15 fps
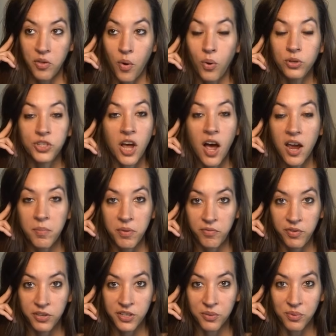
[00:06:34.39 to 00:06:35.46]
The whole time it
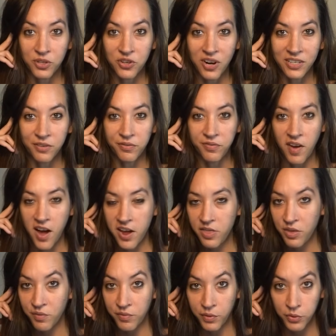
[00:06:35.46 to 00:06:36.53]
feels like we're trying to find
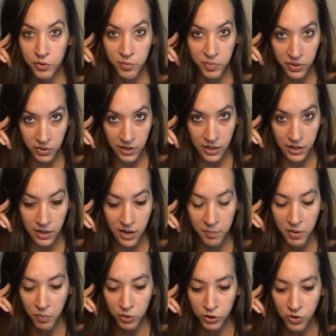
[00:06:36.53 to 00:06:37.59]
the vulnerability in him,
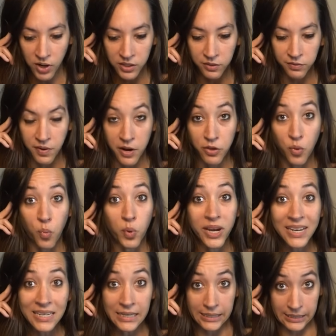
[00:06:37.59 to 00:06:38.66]
and we're trying to find the
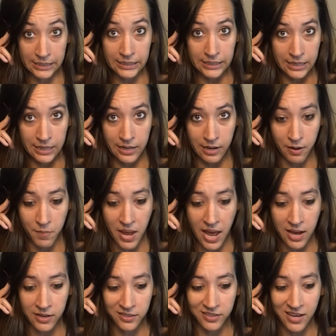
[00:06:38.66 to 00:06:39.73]
weaknesses in him
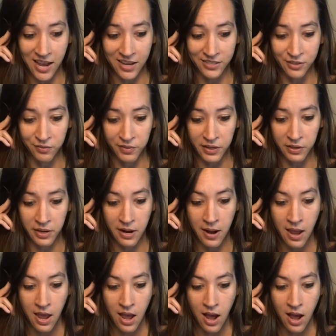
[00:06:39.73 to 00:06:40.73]
as a villain.